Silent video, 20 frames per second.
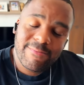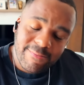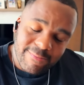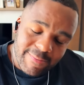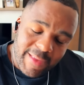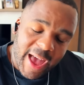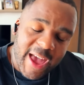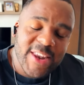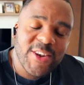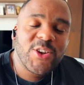
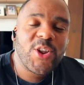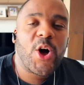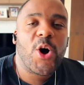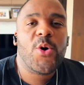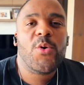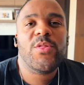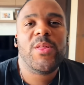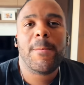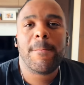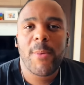I know
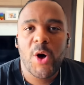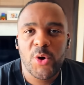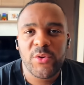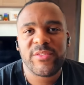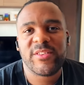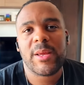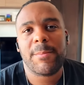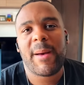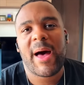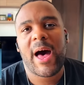the most
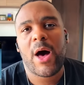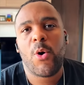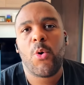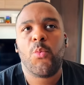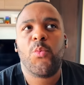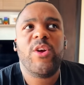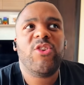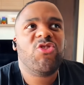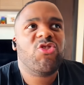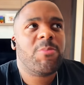about,
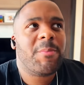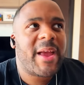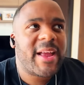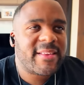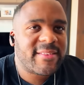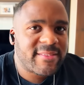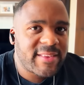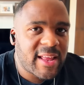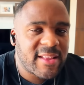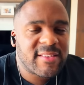which makes
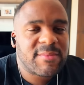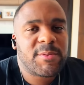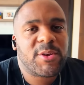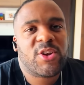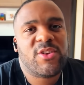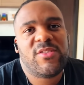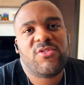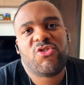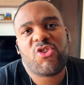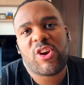sense
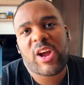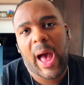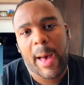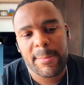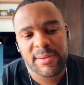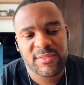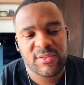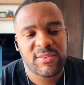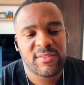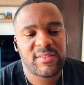because it's your
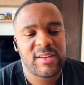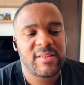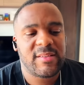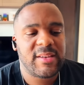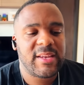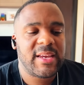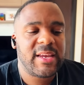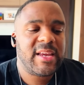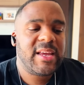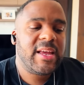capital
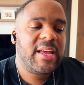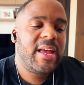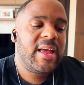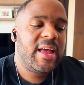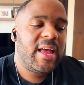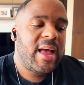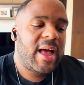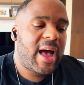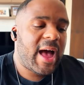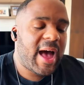city.
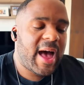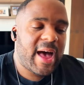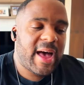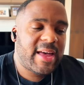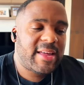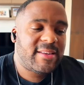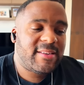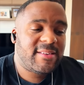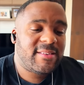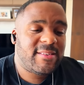
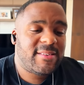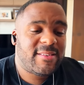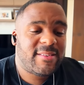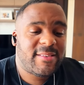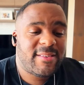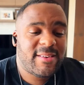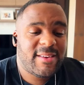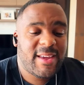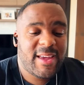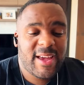And
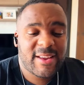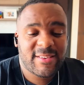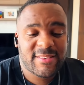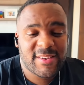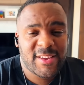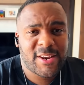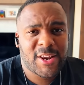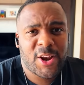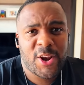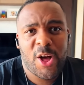yeah, I just
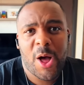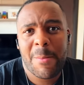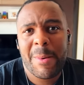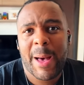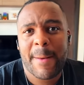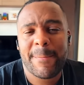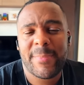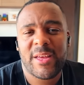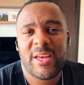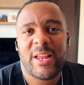heard a lot
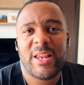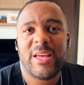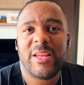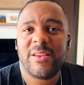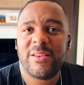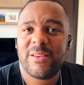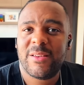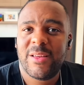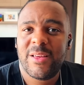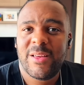about
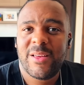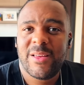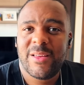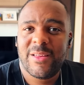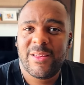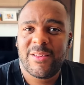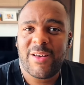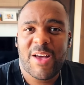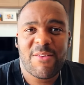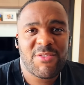Berlin.
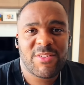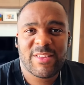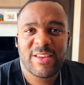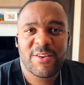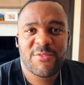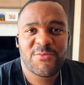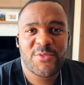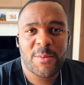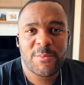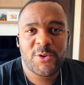Everything
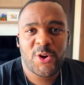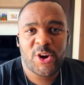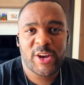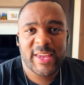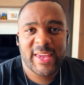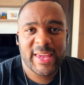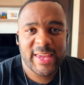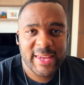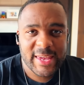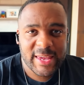from your
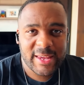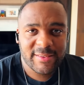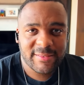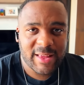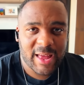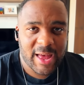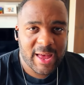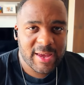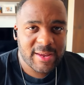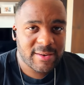kinky
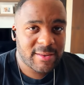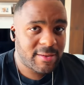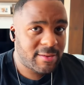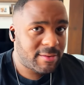side.